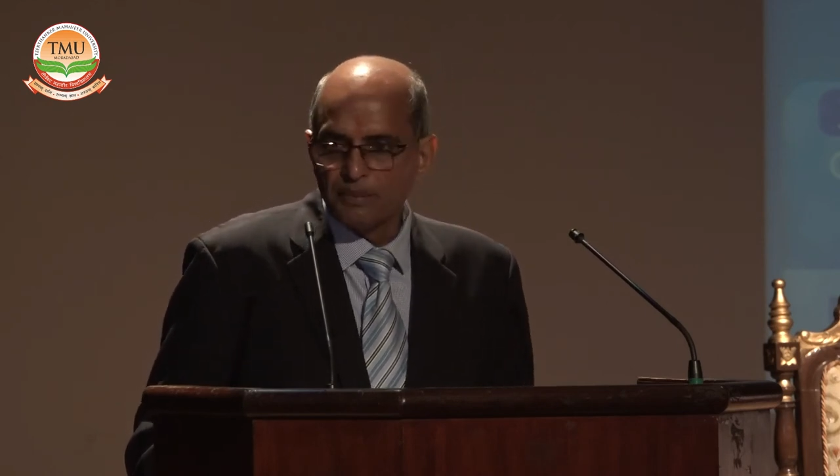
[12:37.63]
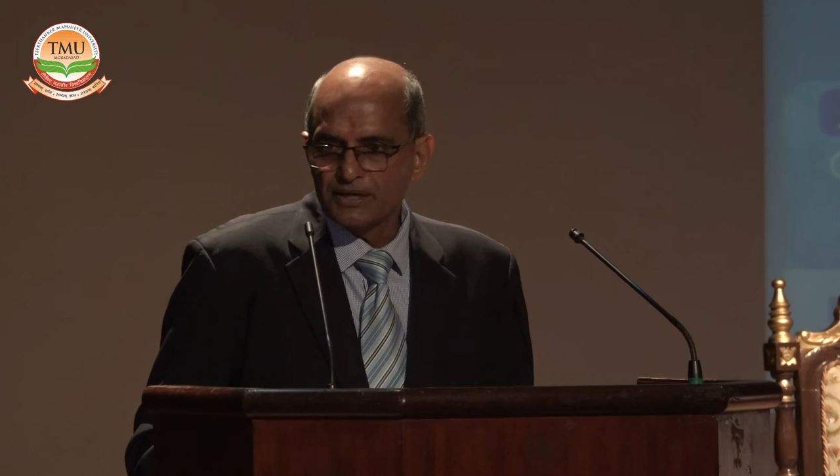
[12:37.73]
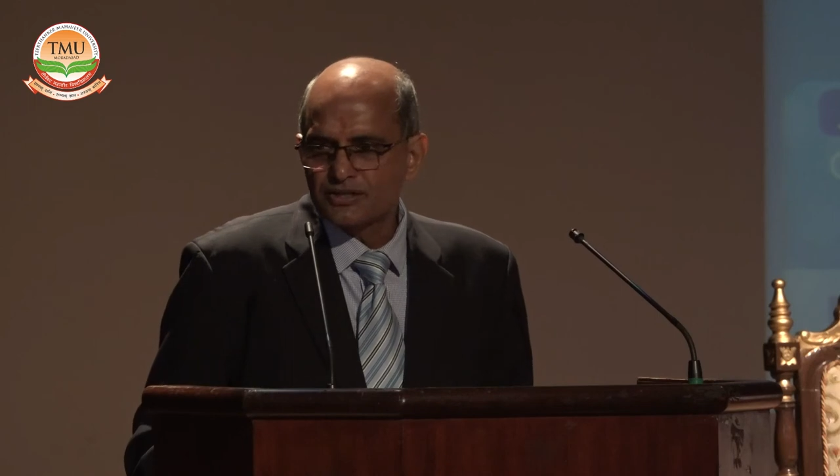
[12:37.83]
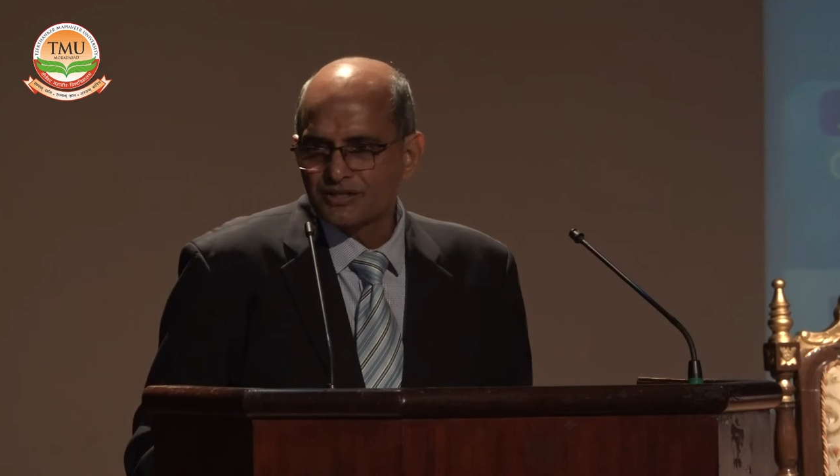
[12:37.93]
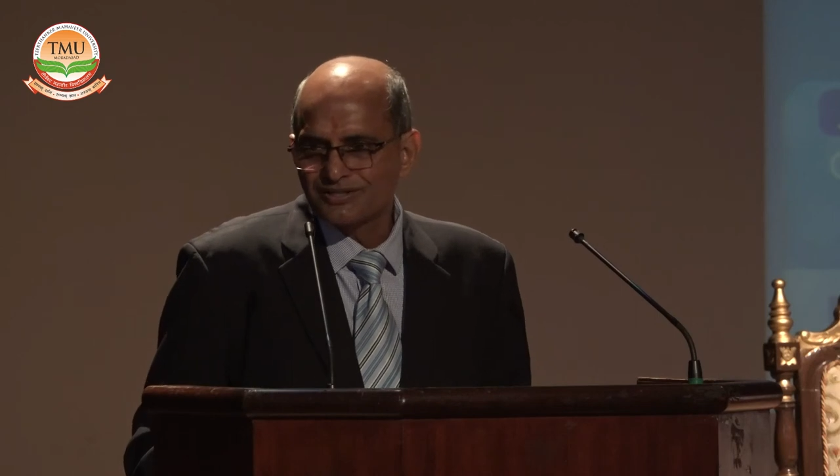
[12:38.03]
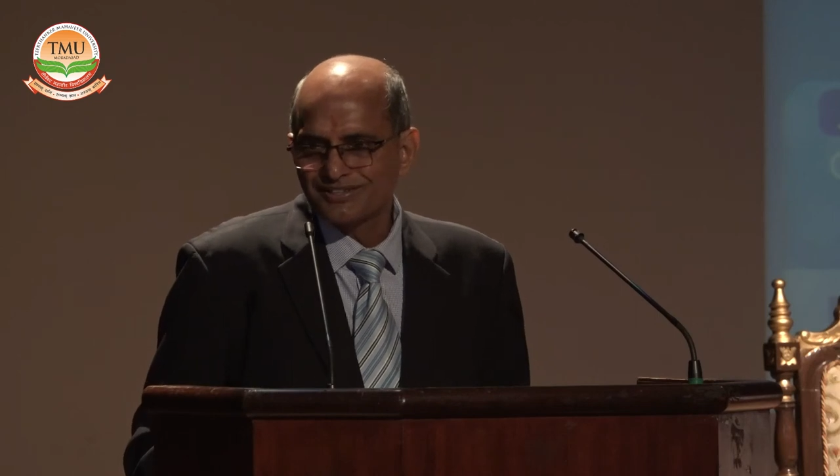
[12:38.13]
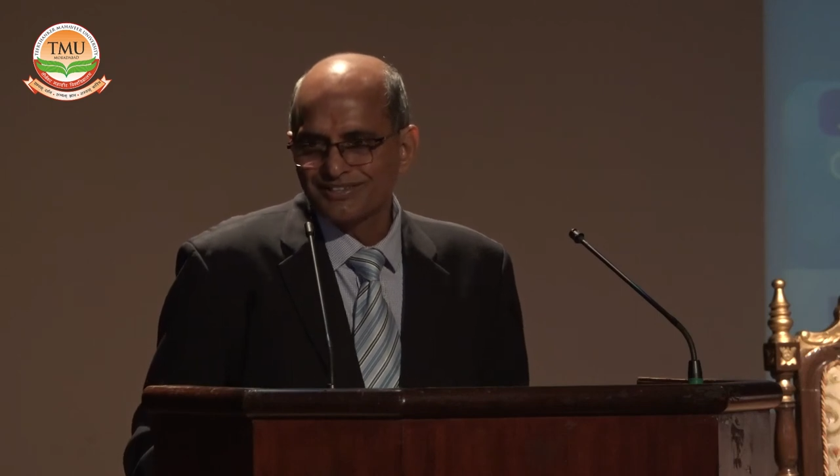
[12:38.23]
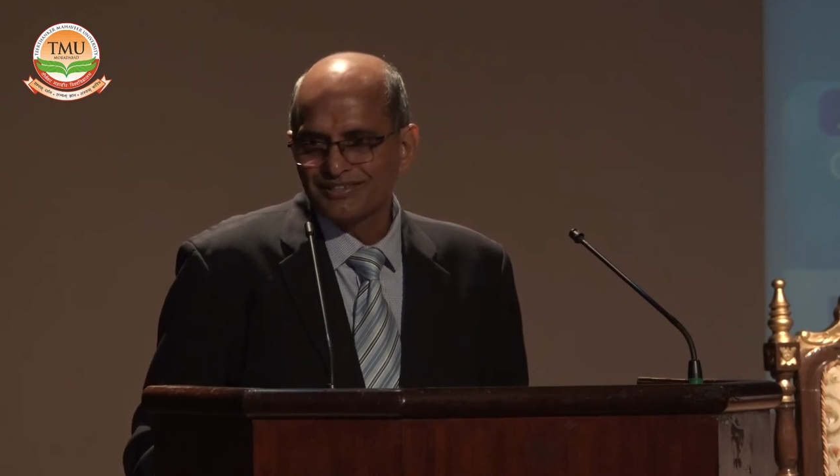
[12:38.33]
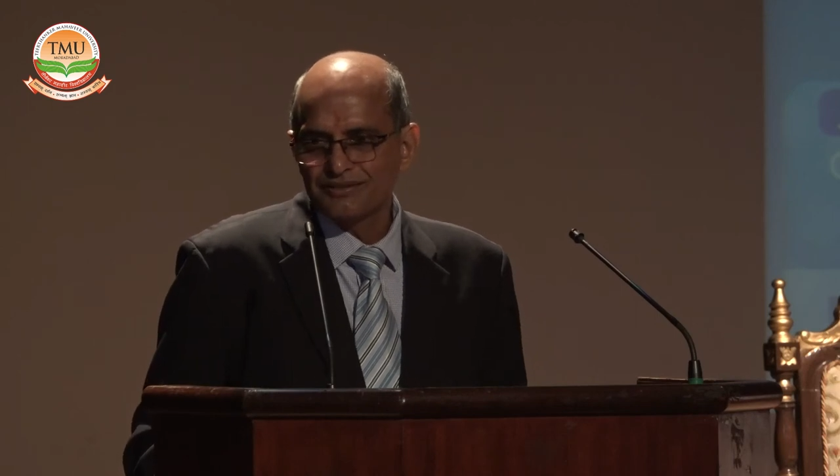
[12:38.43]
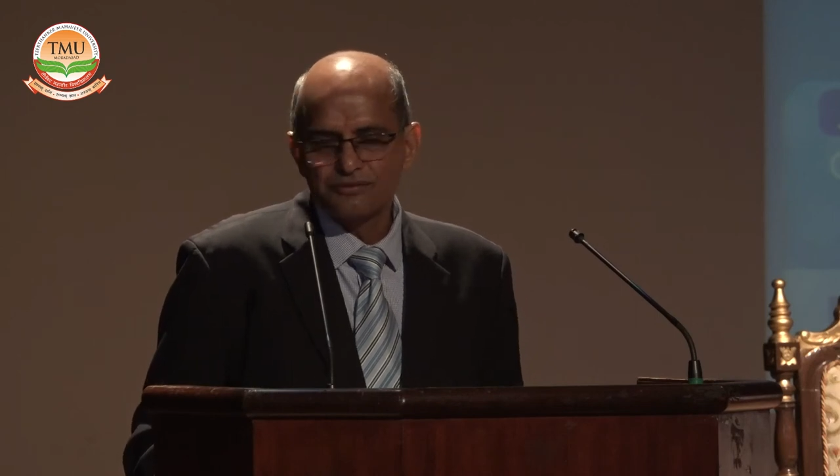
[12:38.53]
best
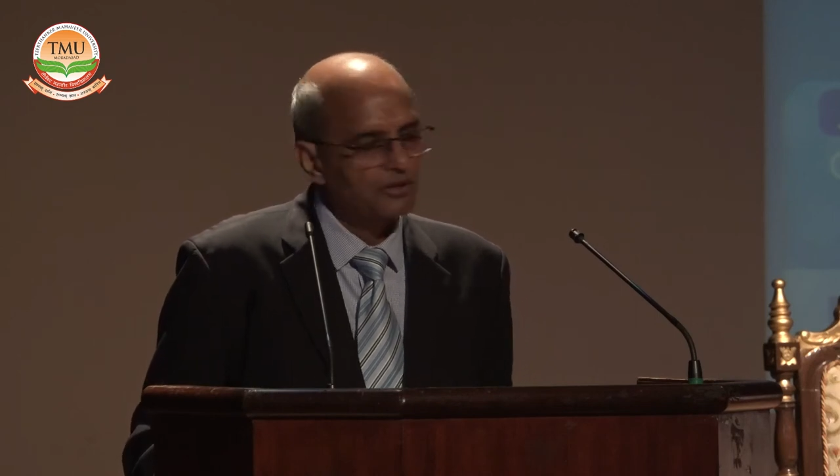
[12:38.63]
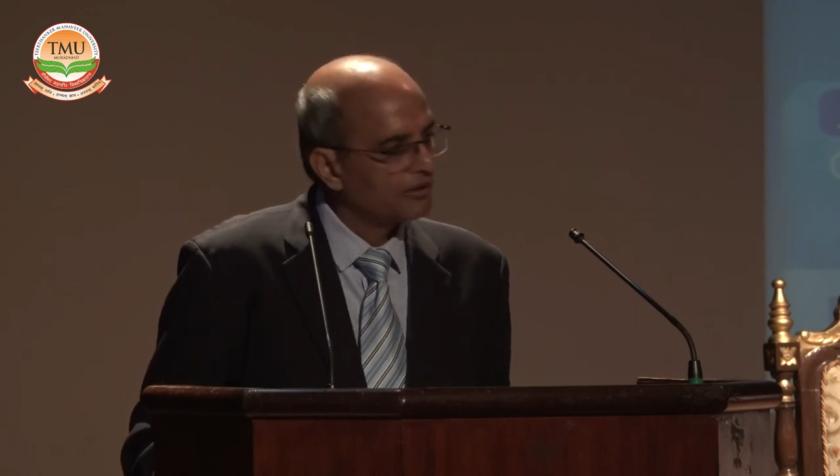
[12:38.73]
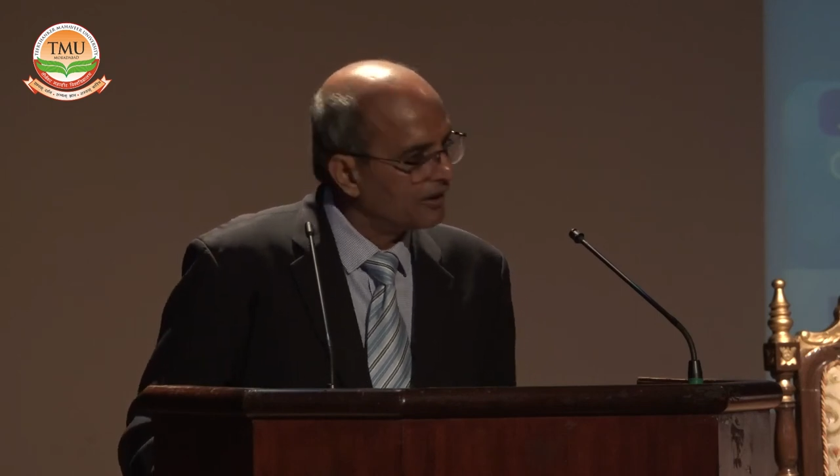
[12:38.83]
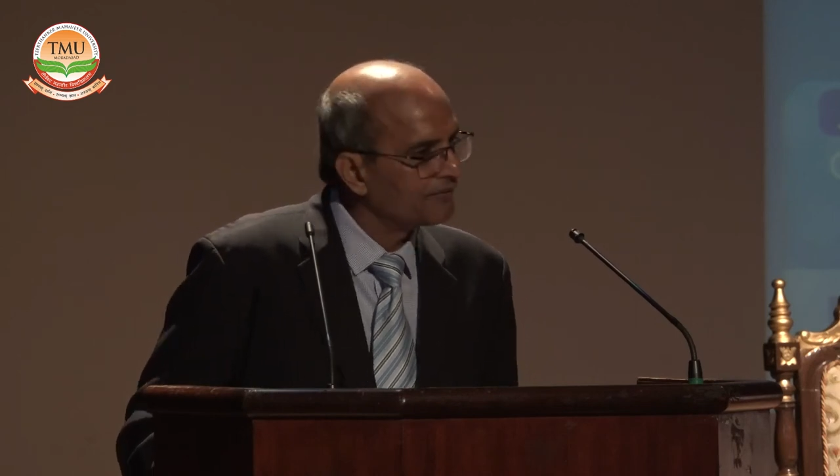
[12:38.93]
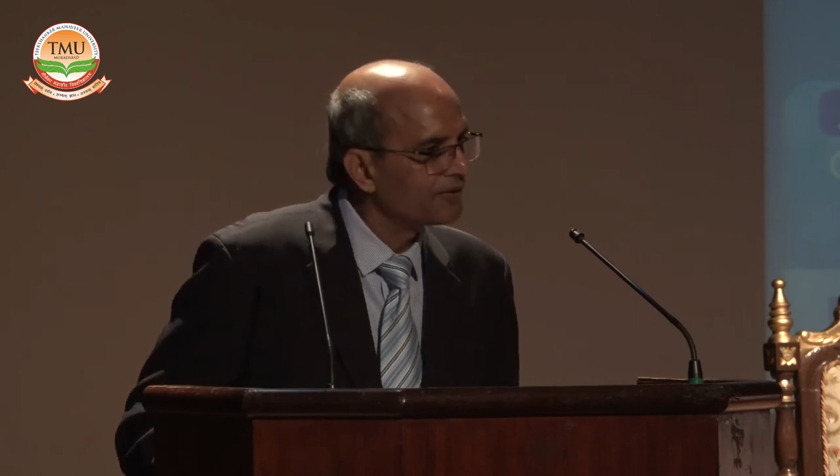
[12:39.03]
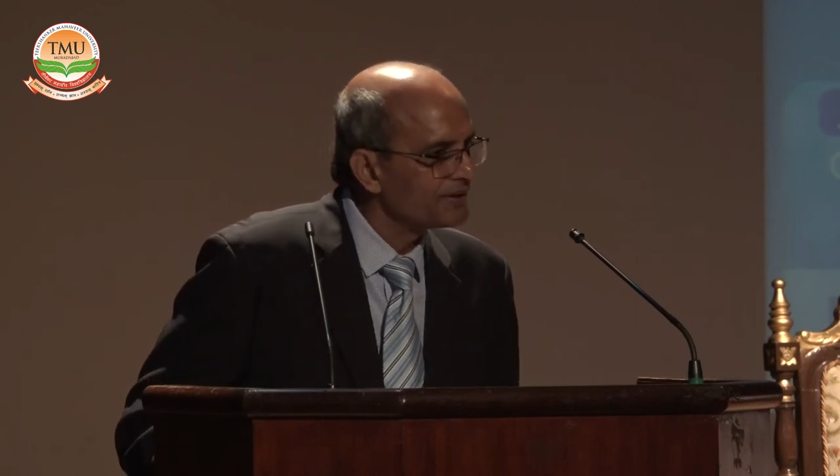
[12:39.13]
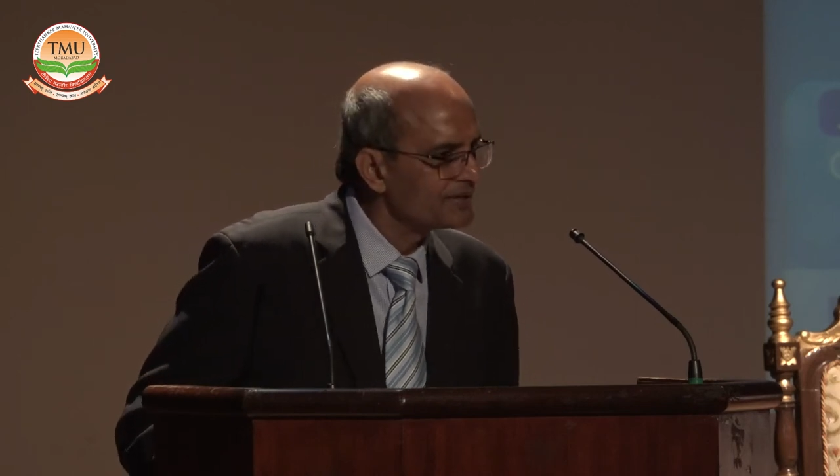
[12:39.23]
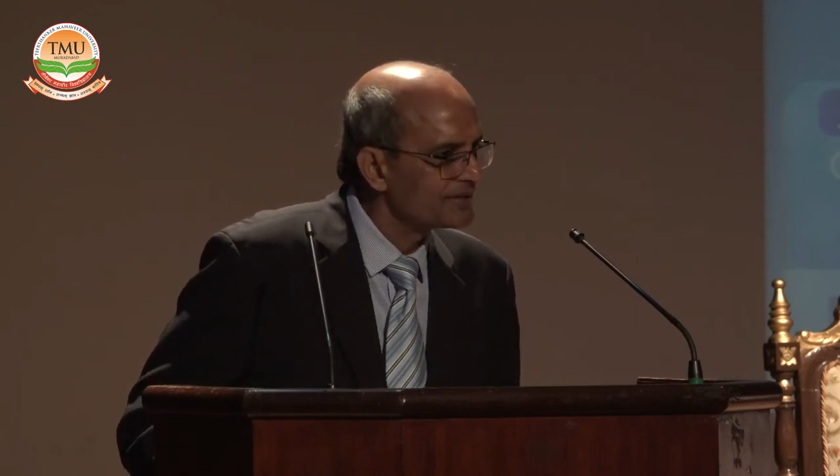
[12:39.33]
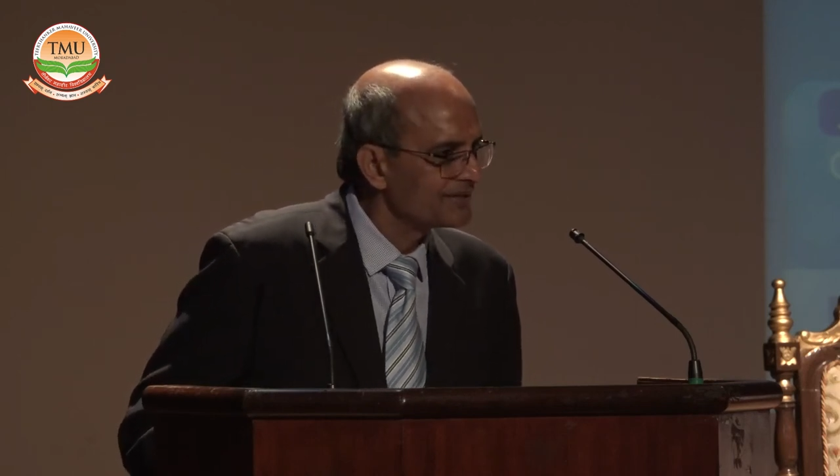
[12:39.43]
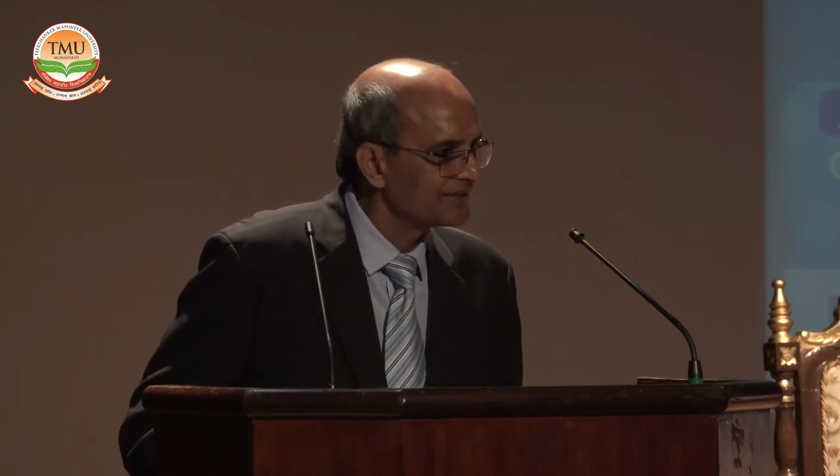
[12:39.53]
to the
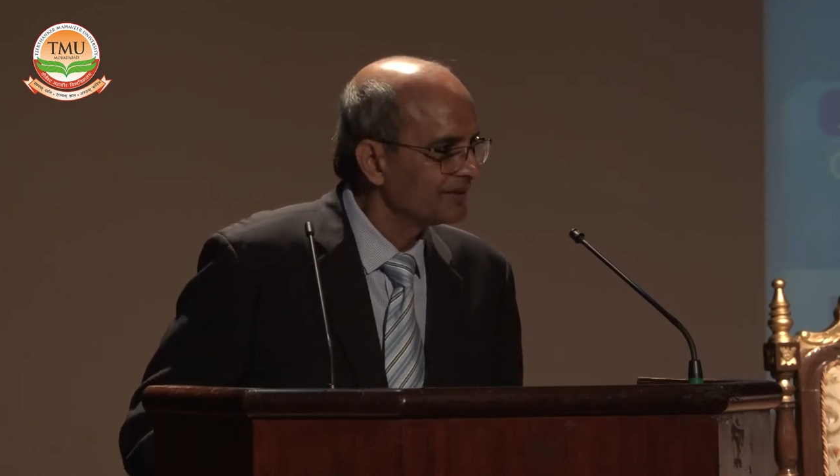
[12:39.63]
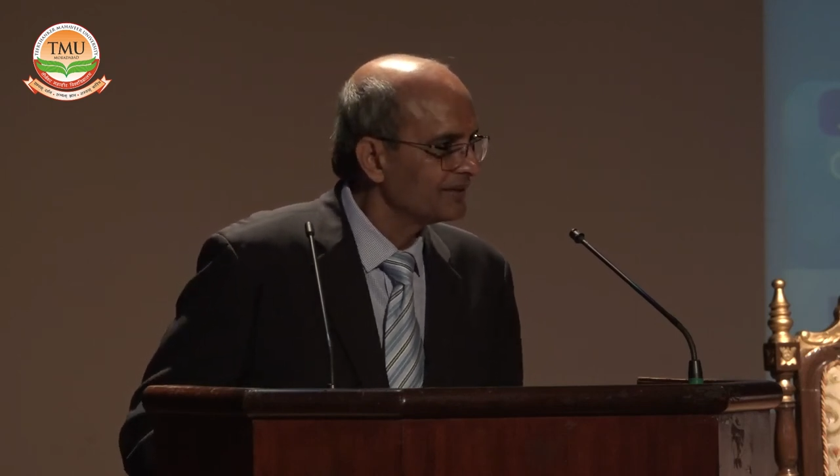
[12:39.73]
conference